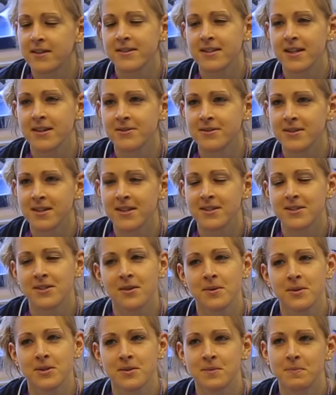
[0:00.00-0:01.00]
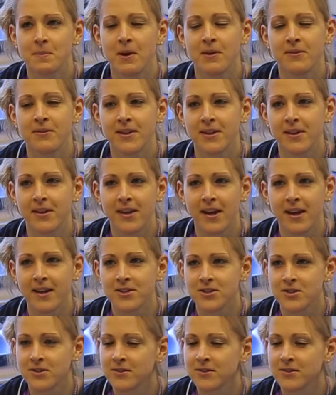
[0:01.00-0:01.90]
You would then get a copy